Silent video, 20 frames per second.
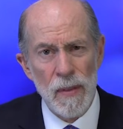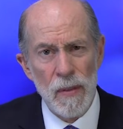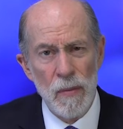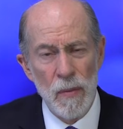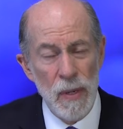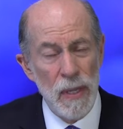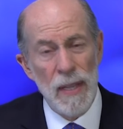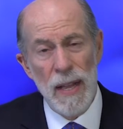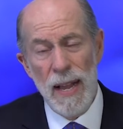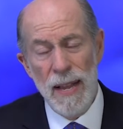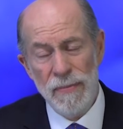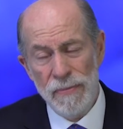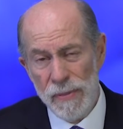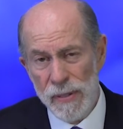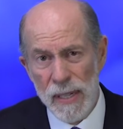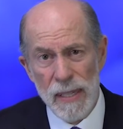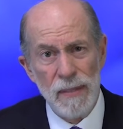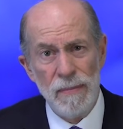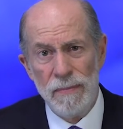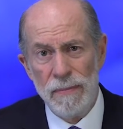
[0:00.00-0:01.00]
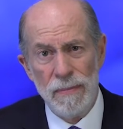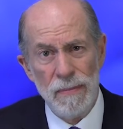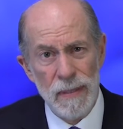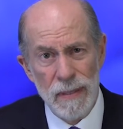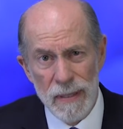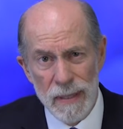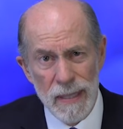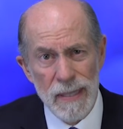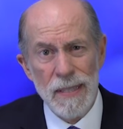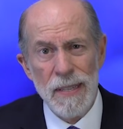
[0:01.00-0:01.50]
well, I'd say,
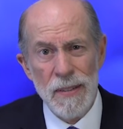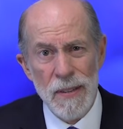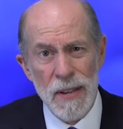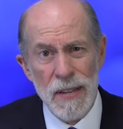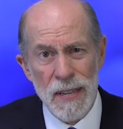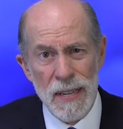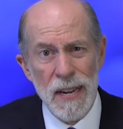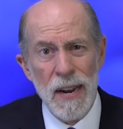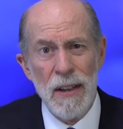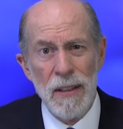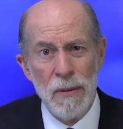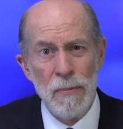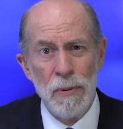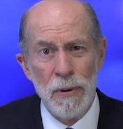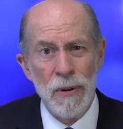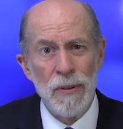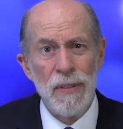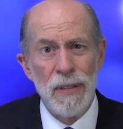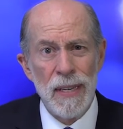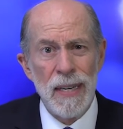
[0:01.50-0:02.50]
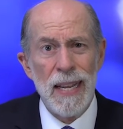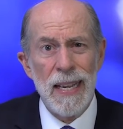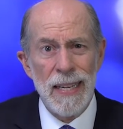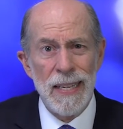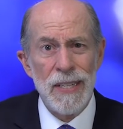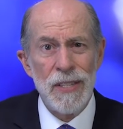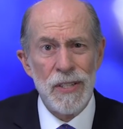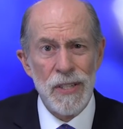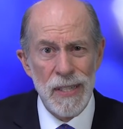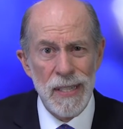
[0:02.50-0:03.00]
a caliber that
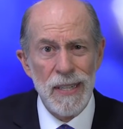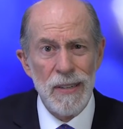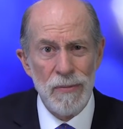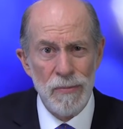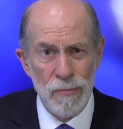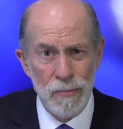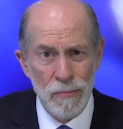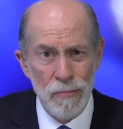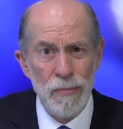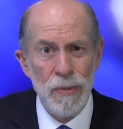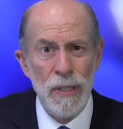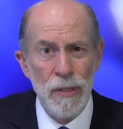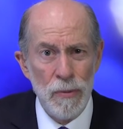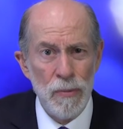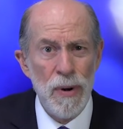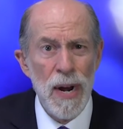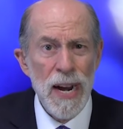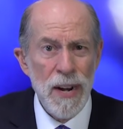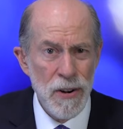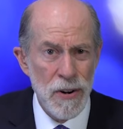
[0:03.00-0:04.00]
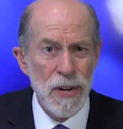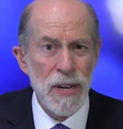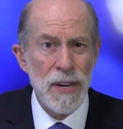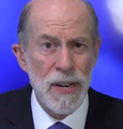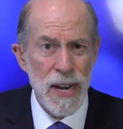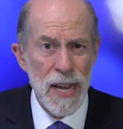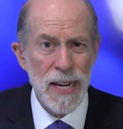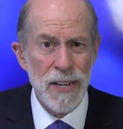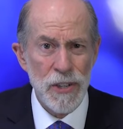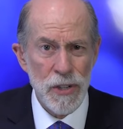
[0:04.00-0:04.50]
has a real record
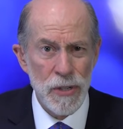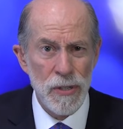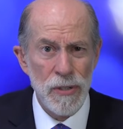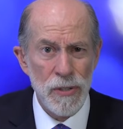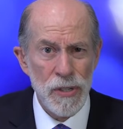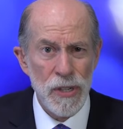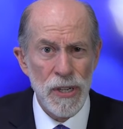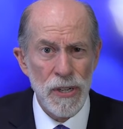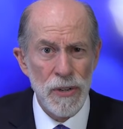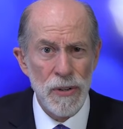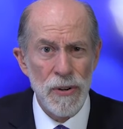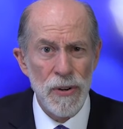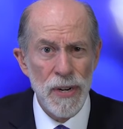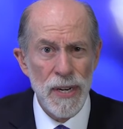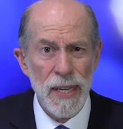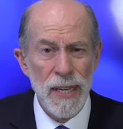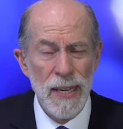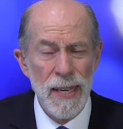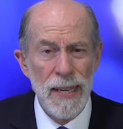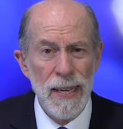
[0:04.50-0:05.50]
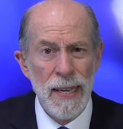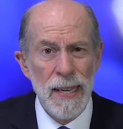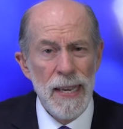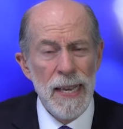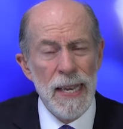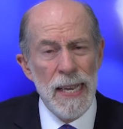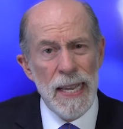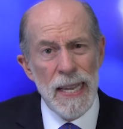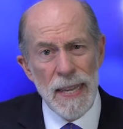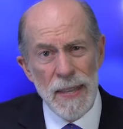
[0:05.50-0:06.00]
in national security
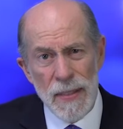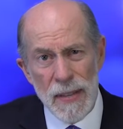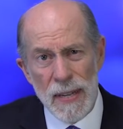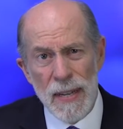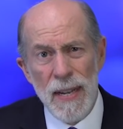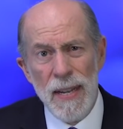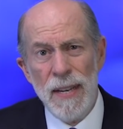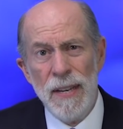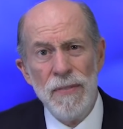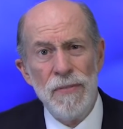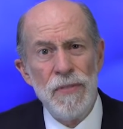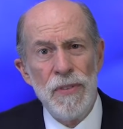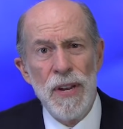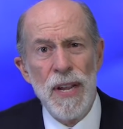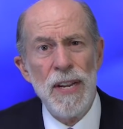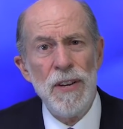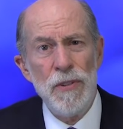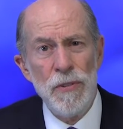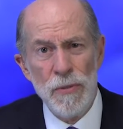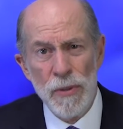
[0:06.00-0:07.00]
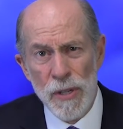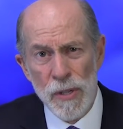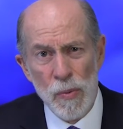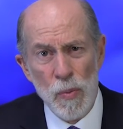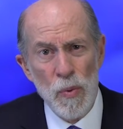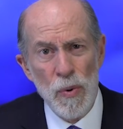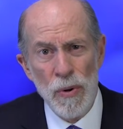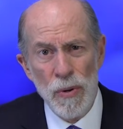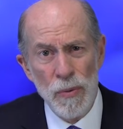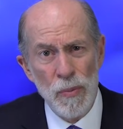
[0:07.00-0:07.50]
in the kind of dangerous
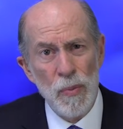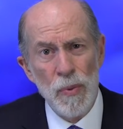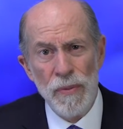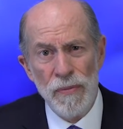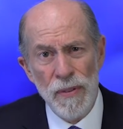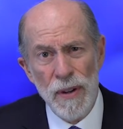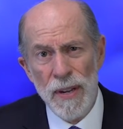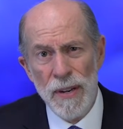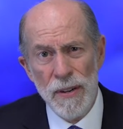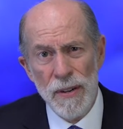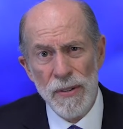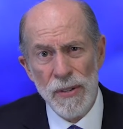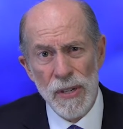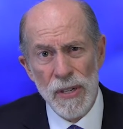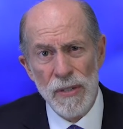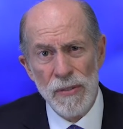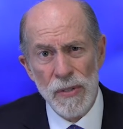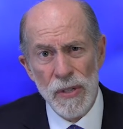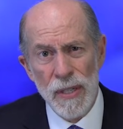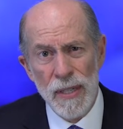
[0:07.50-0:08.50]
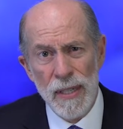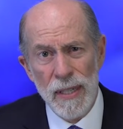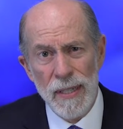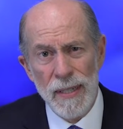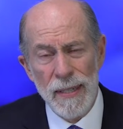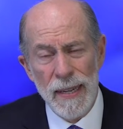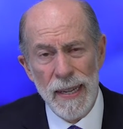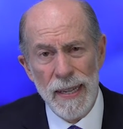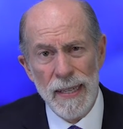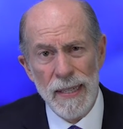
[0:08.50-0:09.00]
world we find ourselves
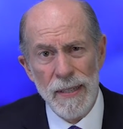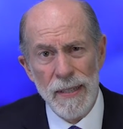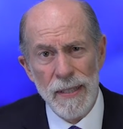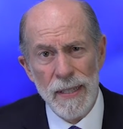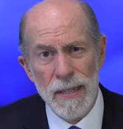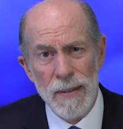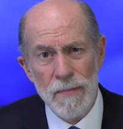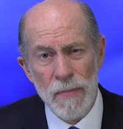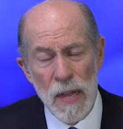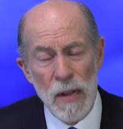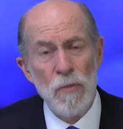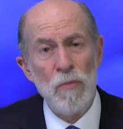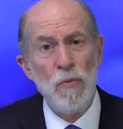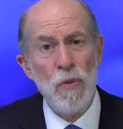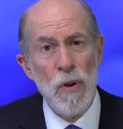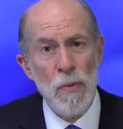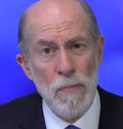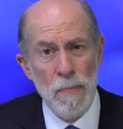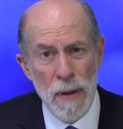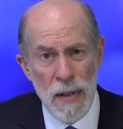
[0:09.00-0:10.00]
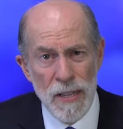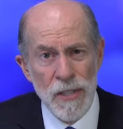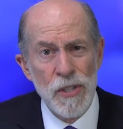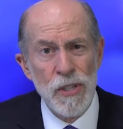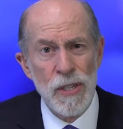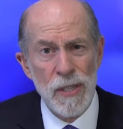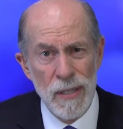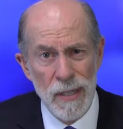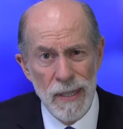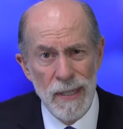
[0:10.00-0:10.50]
in, and a
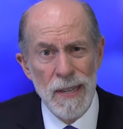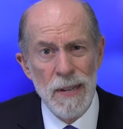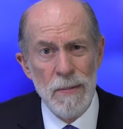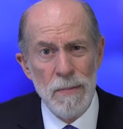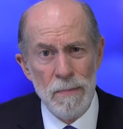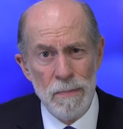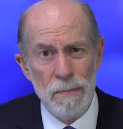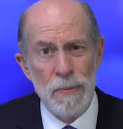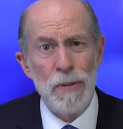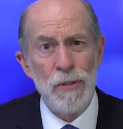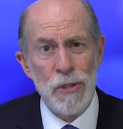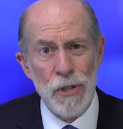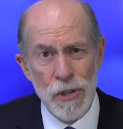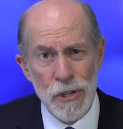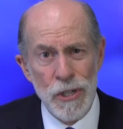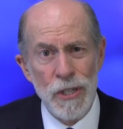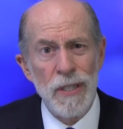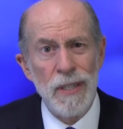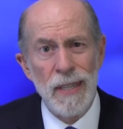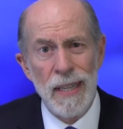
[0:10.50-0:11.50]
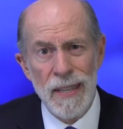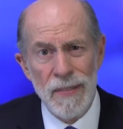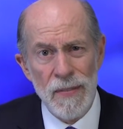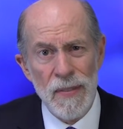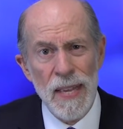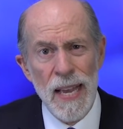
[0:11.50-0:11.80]
robust position at